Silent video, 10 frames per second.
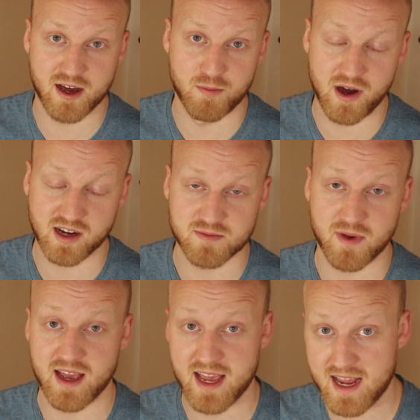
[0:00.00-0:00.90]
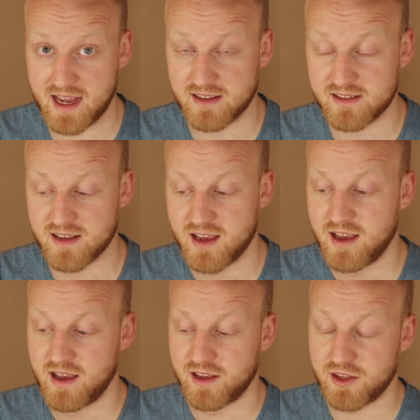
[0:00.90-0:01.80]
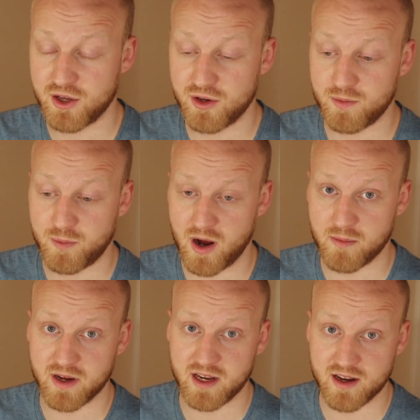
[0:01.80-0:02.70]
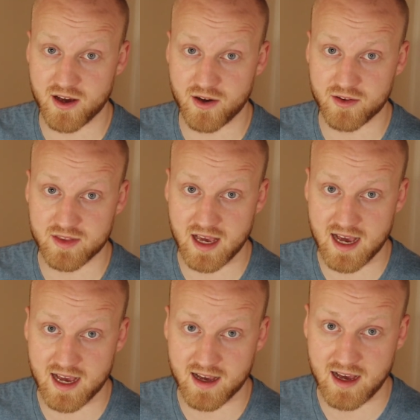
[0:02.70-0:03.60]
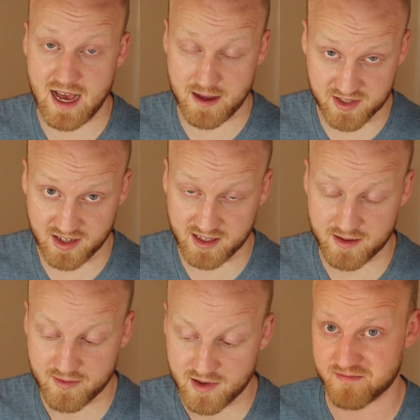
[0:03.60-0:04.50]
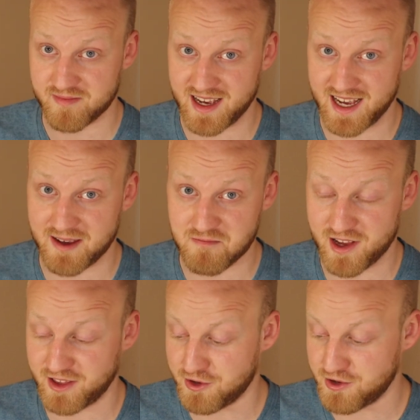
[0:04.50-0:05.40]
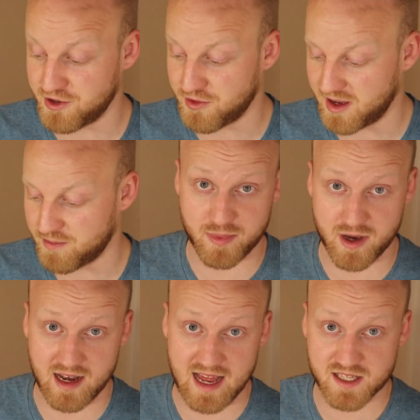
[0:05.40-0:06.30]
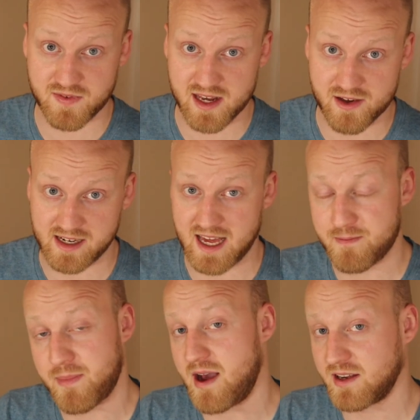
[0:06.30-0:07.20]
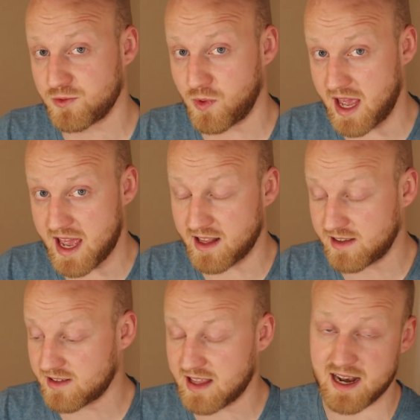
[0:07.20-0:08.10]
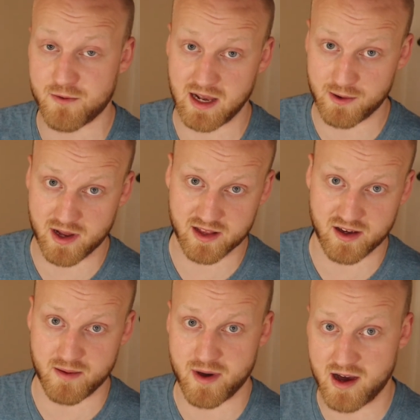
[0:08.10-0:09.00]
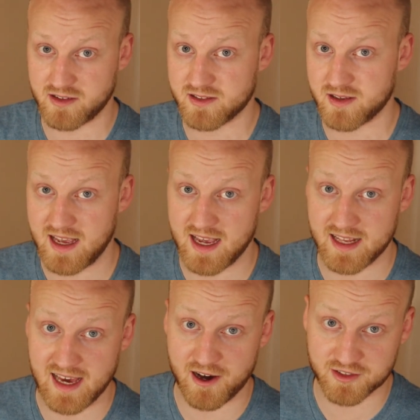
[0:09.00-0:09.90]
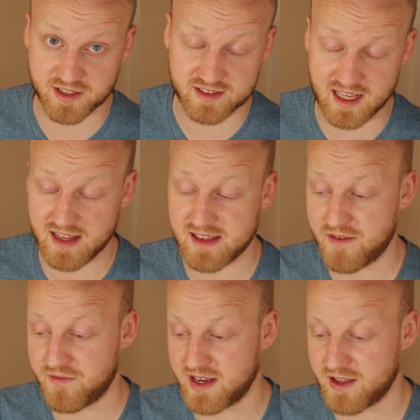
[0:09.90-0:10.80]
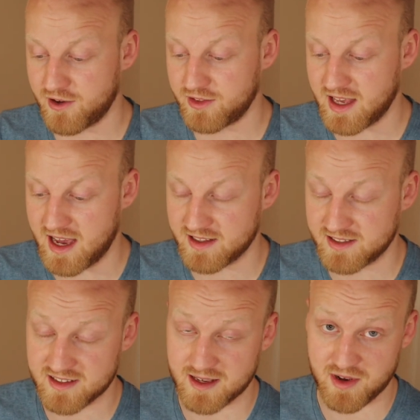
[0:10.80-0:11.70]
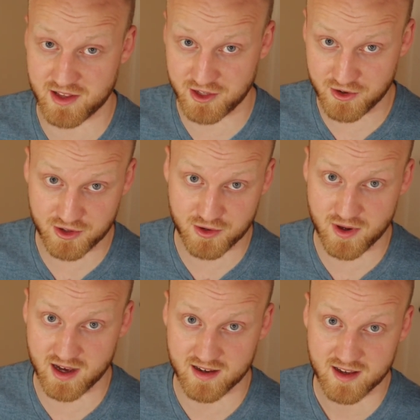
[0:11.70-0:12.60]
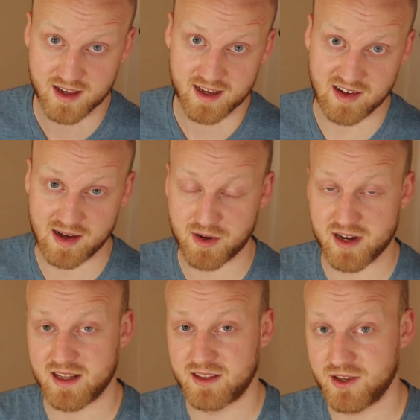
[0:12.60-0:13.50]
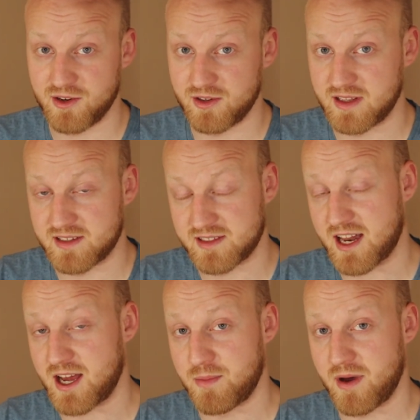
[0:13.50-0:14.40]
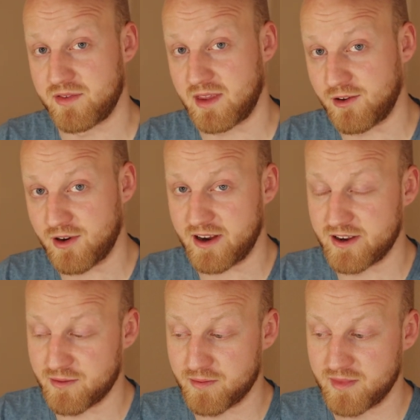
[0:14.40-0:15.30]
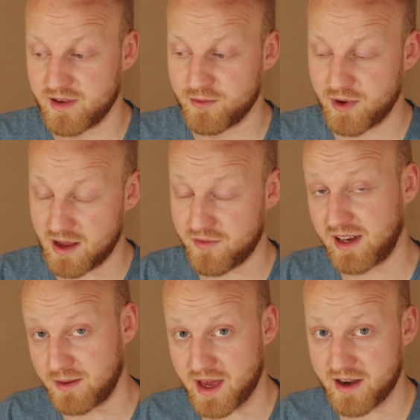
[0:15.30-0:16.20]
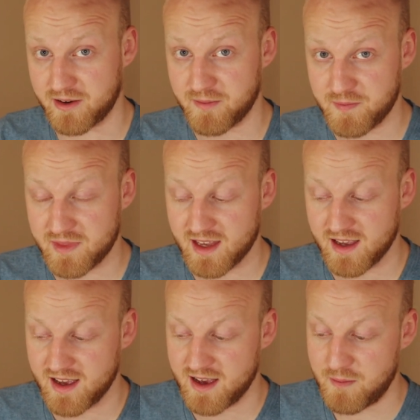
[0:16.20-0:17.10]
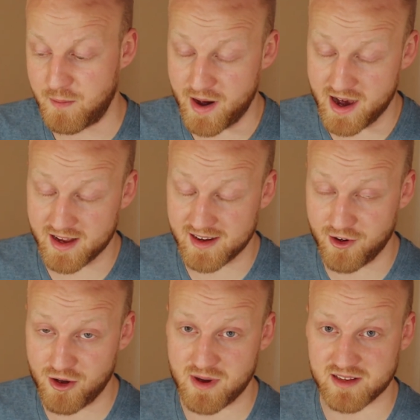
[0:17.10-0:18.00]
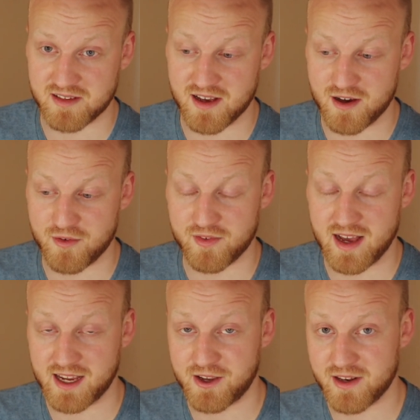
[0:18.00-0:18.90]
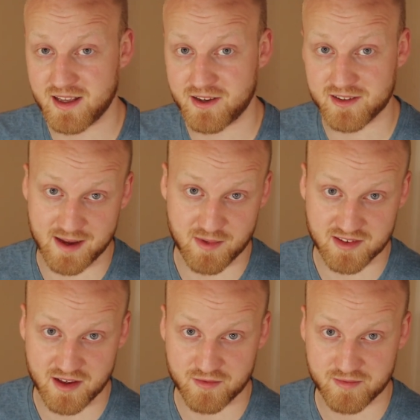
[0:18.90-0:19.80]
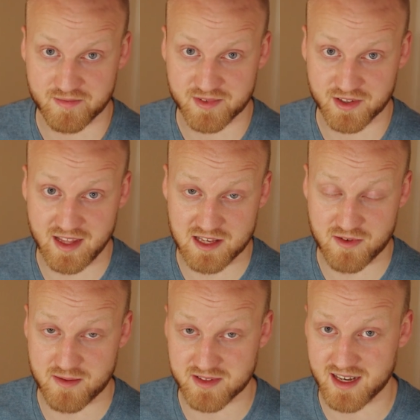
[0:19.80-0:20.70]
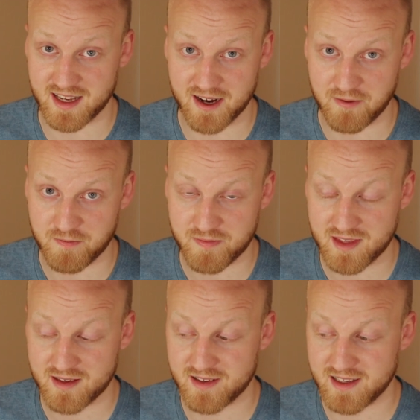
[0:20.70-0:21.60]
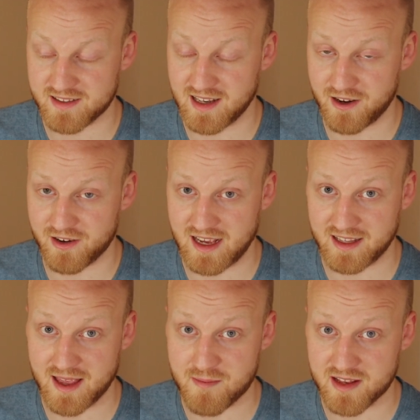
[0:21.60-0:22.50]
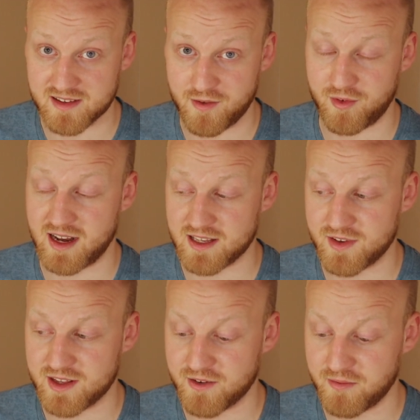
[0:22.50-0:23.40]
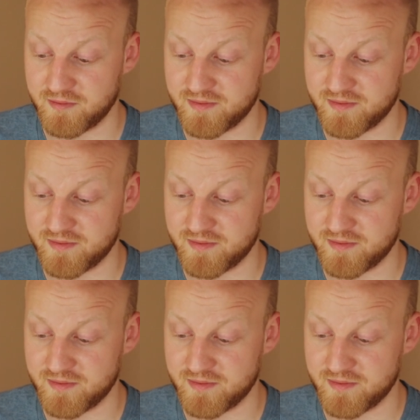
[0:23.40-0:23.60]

I unboxed my ants, you probably know that I'm sick. I'm not doing too well. But last video I got a box with ants that I really wanted to unbox. And I also said in that video that since I'm not doing too well, I'm gonna do the setup of the terrarium when I'm feeling better. But knowing myself, I couldn't contain myself. So that's why I'm sitting here. It's literally like 10 minutes after last video.